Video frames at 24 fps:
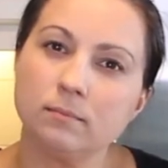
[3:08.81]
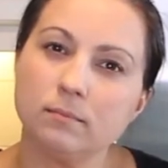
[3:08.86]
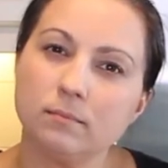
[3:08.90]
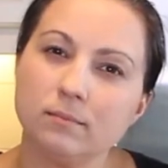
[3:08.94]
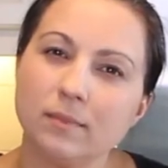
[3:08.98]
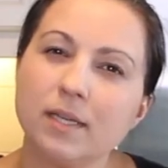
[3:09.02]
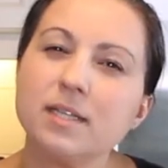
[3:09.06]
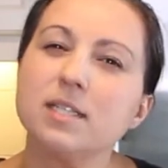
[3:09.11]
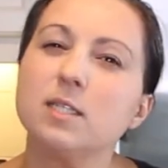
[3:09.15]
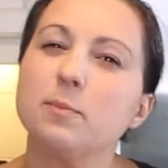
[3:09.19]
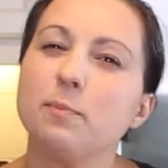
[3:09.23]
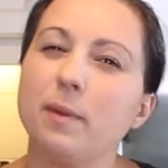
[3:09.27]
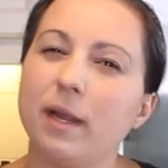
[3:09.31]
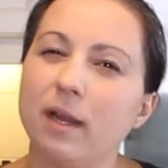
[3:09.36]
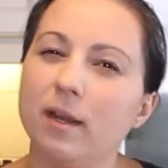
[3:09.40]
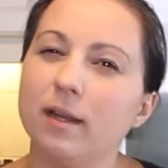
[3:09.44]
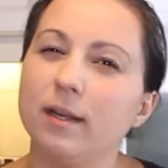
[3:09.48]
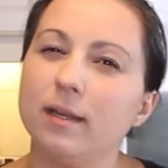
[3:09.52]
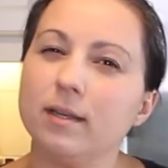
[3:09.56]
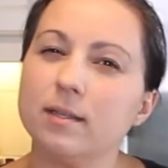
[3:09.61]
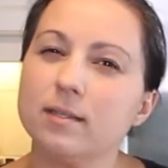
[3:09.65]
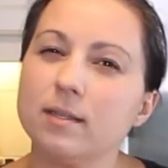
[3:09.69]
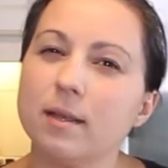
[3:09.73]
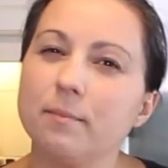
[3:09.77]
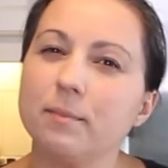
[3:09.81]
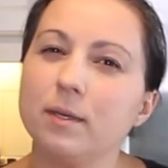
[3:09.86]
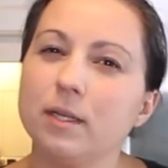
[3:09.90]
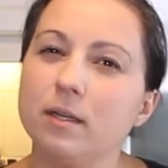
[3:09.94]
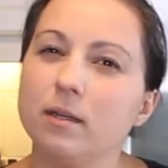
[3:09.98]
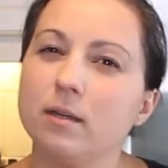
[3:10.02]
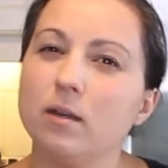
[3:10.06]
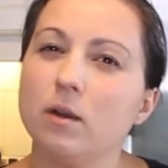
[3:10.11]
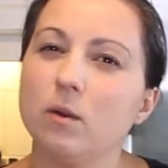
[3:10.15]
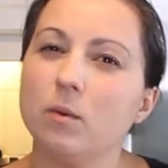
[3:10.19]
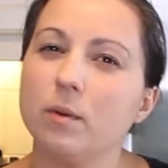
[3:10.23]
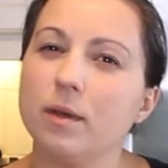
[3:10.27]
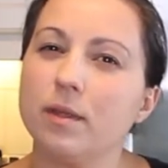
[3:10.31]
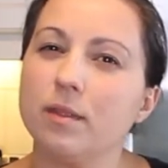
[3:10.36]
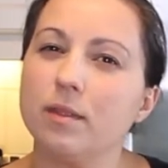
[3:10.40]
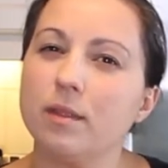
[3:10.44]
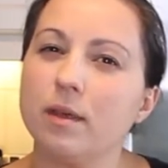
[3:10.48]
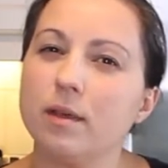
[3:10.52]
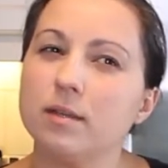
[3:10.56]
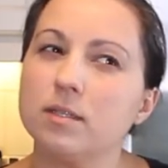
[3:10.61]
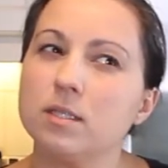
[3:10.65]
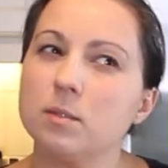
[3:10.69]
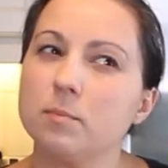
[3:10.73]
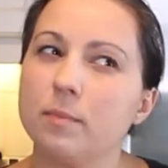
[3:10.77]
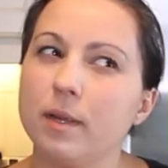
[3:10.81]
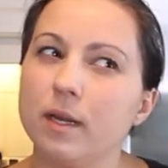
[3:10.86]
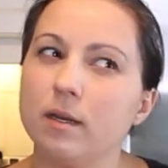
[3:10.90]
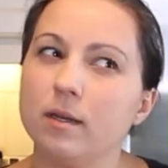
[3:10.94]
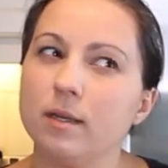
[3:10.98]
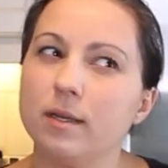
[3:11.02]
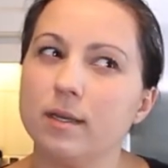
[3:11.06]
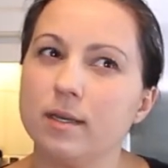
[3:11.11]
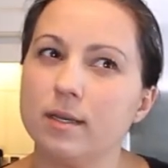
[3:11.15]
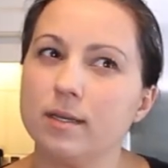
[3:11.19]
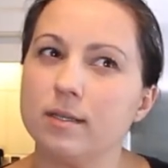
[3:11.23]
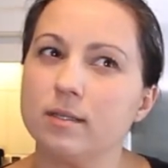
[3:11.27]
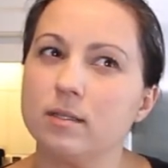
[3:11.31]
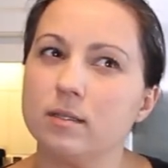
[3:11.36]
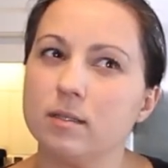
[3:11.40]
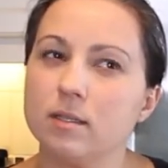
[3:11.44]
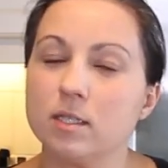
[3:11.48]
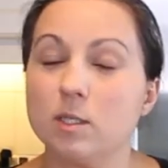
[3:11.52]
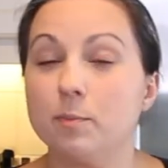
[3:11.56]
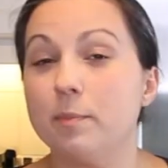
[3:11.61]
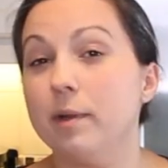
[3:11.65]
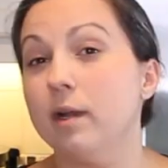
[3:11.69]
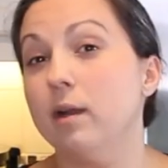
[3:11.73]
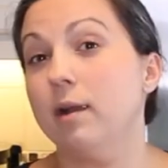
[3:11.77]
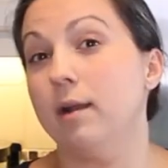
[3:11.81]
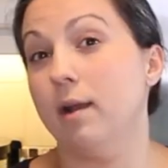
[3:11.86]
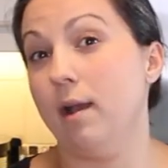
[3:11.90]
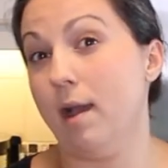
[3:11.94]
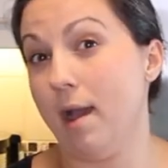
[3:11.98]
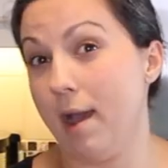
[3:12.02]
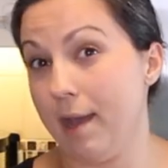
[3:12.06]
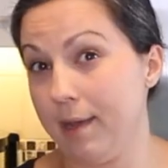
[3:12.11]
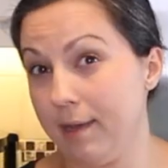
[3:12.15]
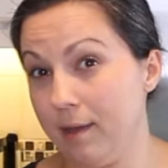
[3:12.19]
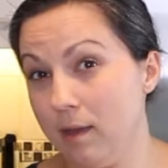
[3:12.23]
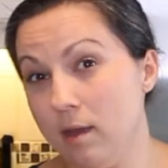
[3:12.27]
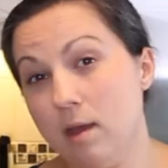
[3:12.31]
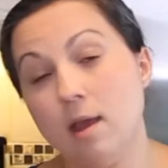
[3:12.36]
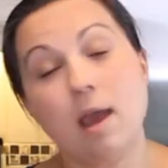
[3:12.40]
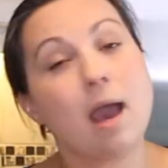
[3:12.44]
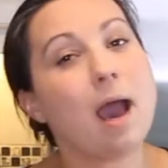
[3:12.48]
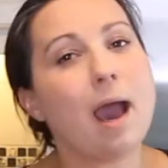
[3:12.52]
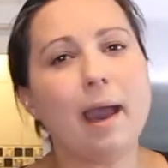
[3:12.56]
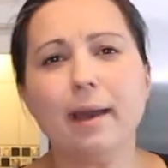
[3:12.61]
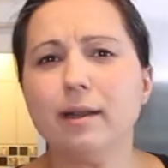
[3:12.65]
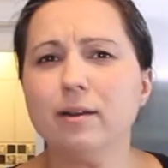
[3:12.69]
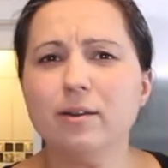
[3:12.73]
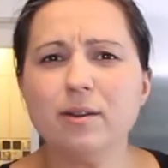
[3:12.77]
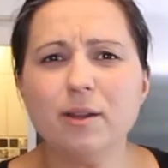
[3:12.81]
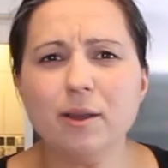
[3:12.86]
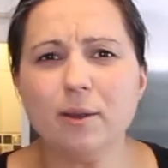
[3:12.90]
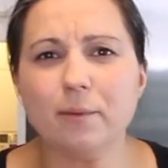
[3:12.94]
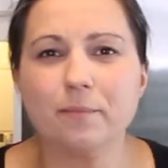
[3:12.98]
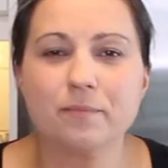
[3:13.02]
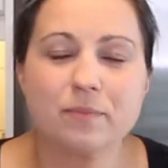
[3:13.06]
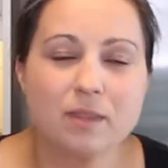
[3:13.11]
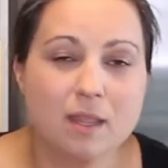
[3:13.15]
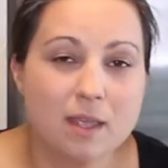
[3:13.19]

Asparagus. I'm gonna go with asparagus. I don't know.